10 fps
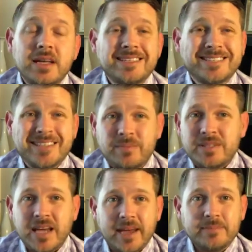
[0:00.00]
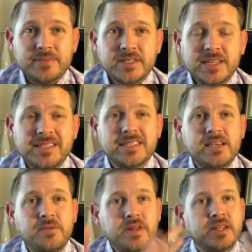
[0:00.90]
Sometimes it's
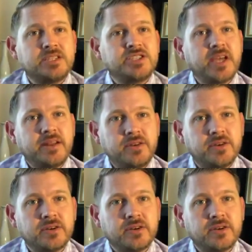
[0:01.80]
even the gender.